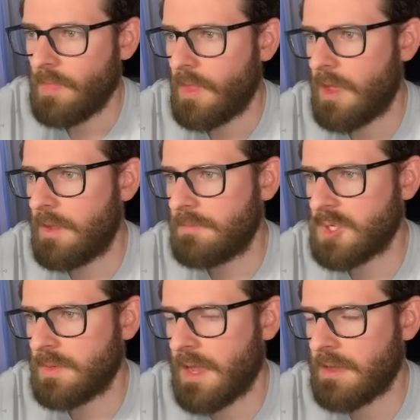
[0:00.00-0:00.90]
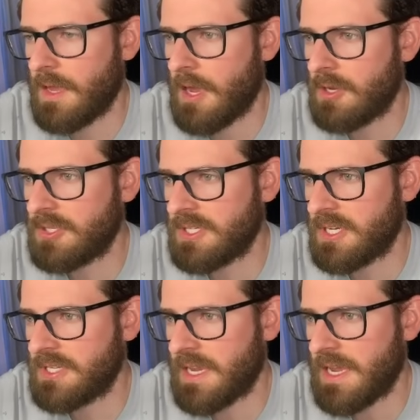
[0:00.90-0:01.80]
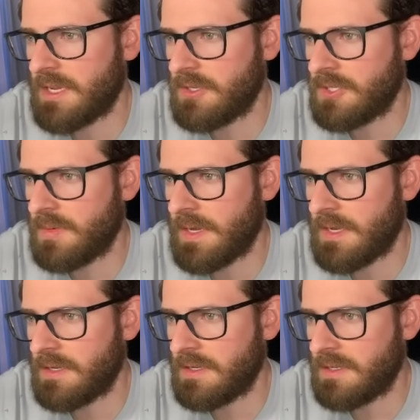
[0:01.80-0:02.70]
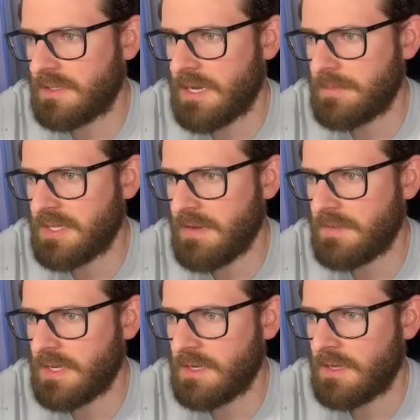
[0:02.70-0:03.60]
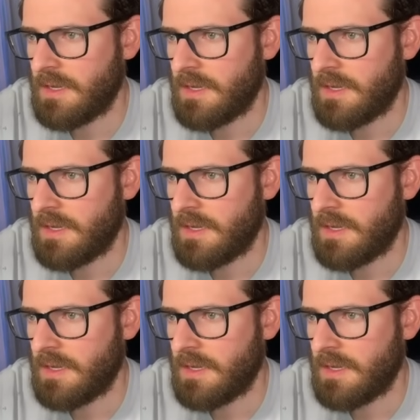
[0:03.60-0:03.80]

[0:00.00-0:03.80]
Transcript: So I'll also just say end-to-end type safety,